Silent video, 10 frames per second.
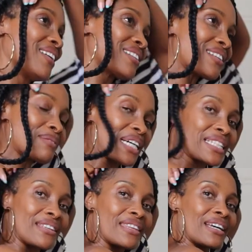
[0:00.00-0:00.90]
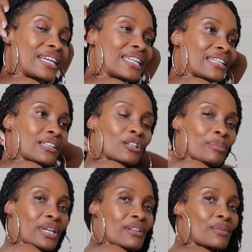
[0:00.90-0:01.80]
sometimes i think i need a little
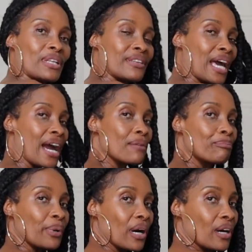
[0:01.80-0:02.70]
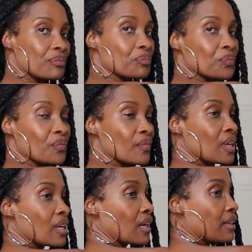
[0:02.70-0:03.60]
bigger than that but
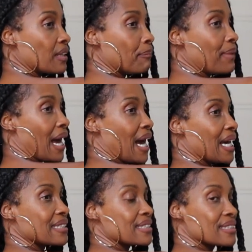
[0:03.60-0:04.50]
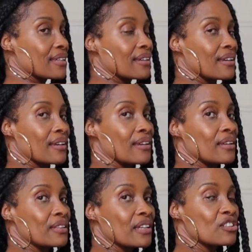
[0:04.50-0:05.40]
the back has
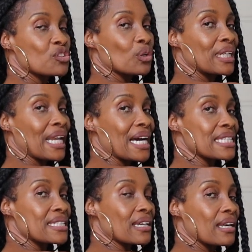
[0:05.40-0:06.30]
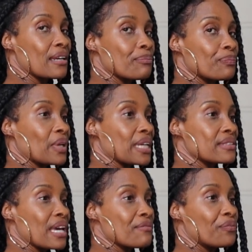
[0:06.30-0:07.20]
there's no elastic in it
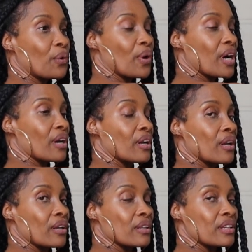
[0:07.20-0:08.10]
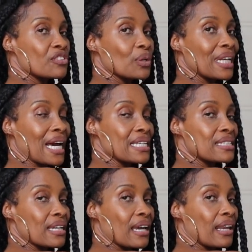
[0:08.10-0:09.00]
except for there's no
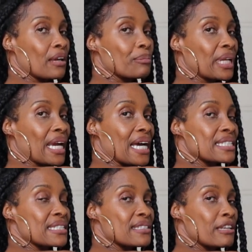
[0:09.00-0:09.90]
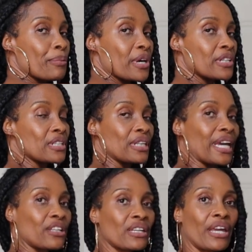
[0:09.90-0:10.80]
elastic in it but it has the zipper to
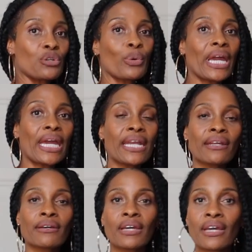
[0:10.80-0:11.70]
let get you in